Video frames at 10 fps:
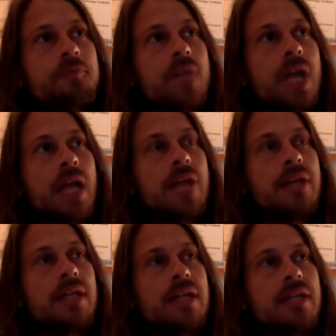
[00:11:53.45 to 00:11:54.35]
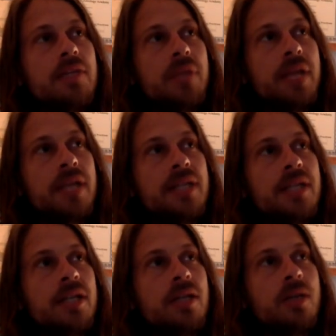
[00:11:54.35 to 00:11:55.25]
I think that the
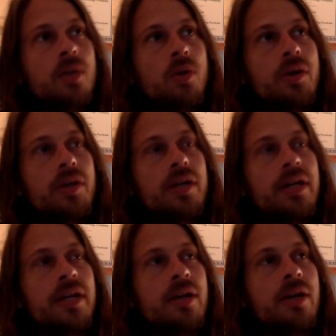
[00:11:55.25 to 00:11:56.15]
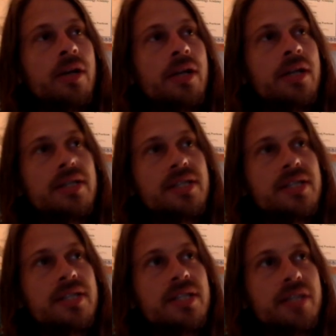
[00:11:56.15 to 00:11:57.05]
planetary lord is
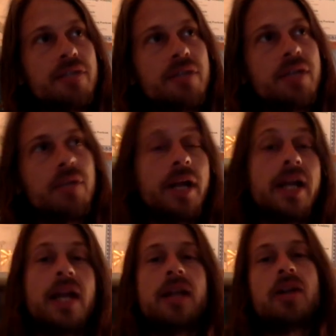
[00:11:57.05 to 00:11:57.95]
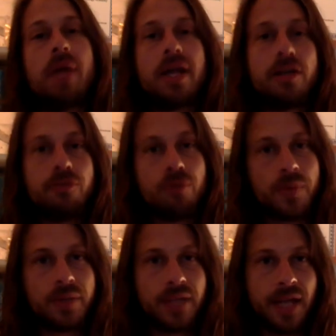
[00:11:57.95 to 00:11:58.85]
significant, but I kind of go back and forth
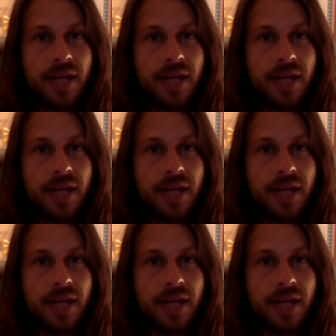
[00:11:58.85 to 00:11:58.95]
with that.